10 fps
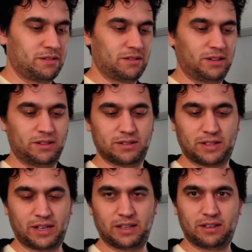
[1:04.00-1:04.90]
these
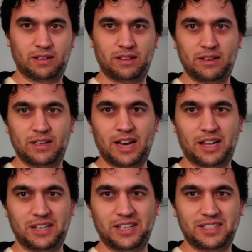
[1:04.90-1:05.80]
like
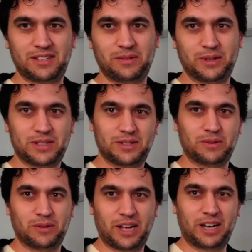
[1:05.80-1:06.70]
LEDs which
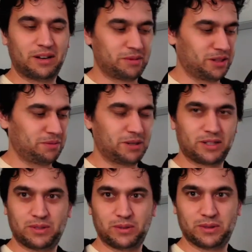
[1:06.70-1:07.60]
will light up when the
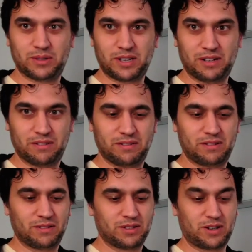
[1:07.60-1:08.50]
pixels
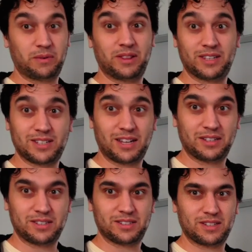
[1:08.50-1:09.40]
when the cell
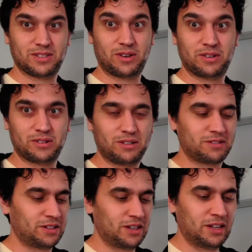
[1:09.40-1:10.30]
is on or
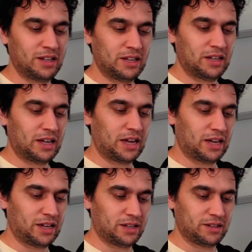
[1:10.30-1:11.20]

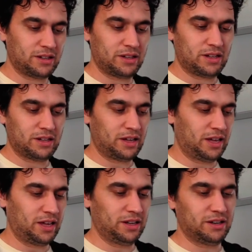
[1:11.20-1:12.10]
off.
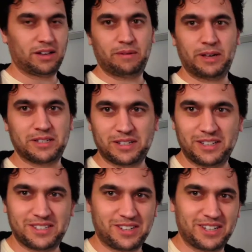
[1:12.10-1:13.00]
And I
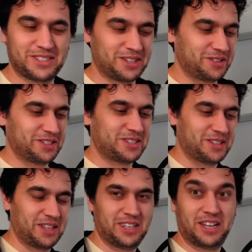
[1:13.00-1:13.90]
basically sized the grid so
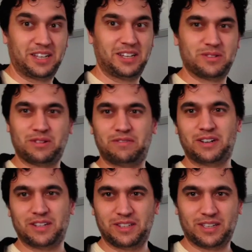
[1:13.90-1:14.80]
that the LEDs would fit
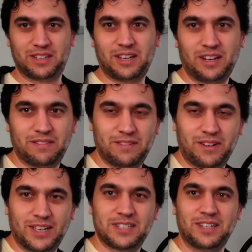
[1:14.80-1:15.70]
in there kind of
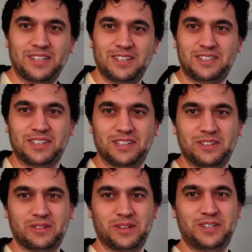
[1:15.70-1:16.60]
nicely to
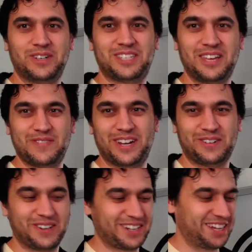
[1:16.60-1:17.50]
reduce the amount of
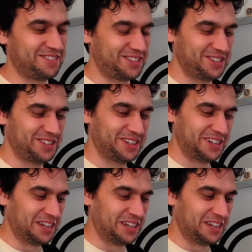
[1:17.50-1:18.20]
work I have to do.